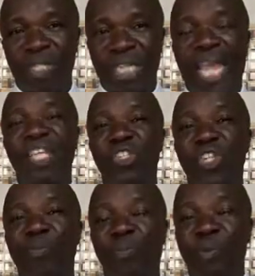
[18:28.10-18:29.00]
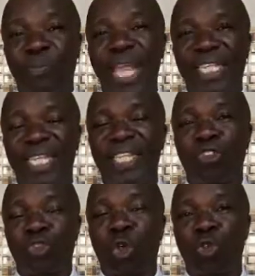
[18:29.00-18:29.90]
Isaac prepared,
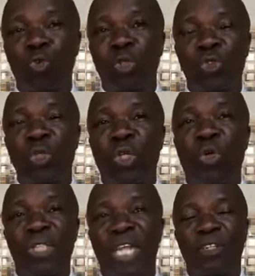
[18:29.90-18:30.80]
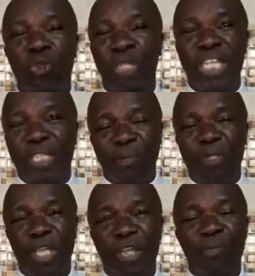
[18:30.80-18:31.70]
his thought was to go down to Egypt,
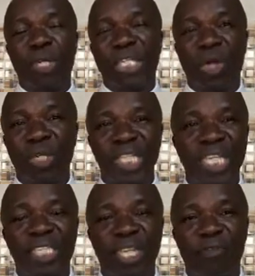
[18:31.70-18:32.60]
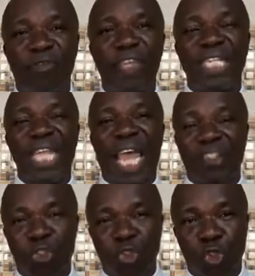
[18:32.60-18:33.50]
but God intervened
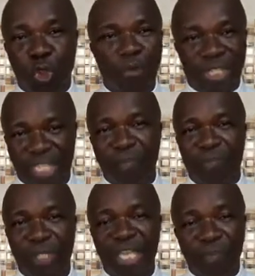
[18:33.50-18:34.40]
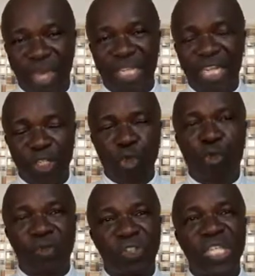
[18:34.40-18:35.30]
and stopped him. Amen. So
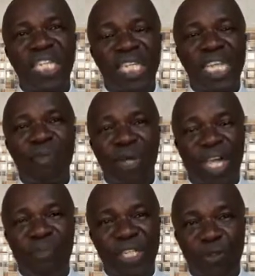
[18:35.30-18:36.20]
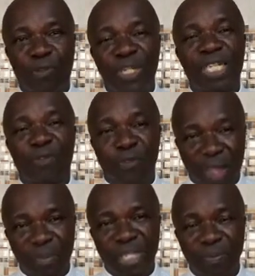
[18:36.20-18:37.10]
we've seen that Abraham experienced
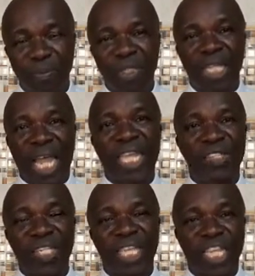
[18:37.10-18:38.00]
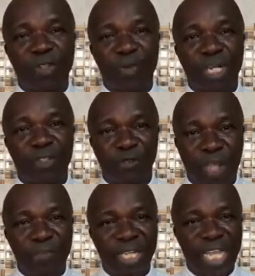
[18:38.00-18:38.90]
famine. Isaac experienced
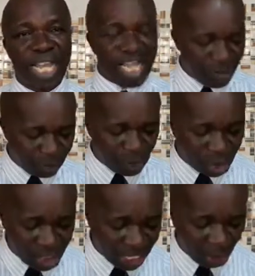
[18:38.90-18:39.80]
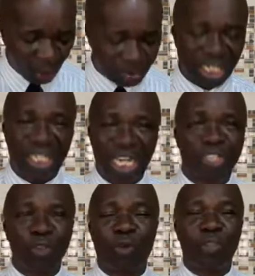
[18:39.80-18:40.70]
famine. Even Jacob, the
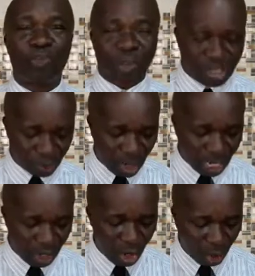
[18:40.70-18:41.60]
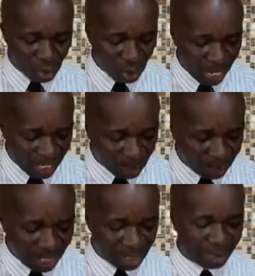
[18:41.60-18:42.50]
last of the patriarch, also
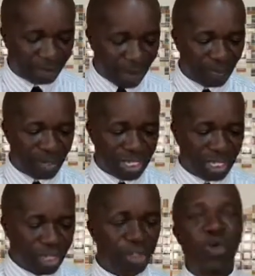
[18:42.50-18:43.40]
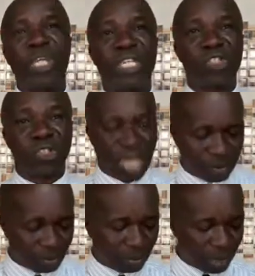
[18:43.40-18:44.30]
experienced famine, you know, in his time.
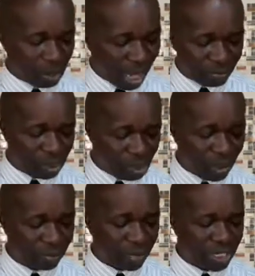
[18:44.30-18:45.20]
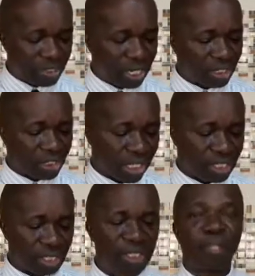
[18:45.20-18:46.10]
You have this reference,
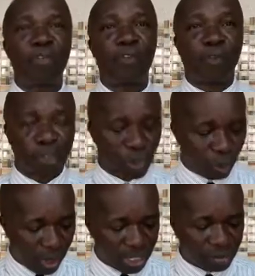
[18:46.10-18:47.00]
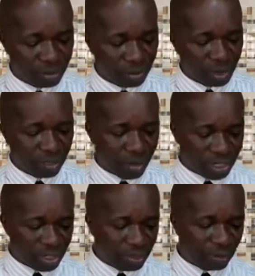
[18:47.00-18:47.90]
Genesis 41,
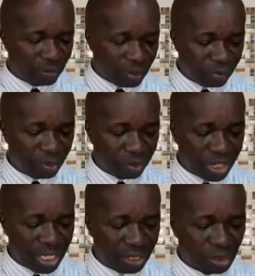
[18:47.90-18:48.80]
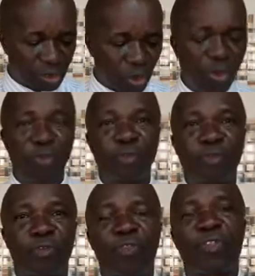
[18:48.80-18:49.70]
verses 53 to
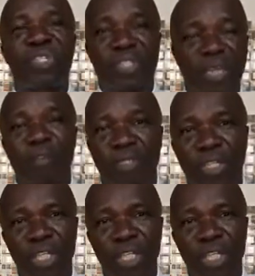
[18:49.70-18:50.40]
57.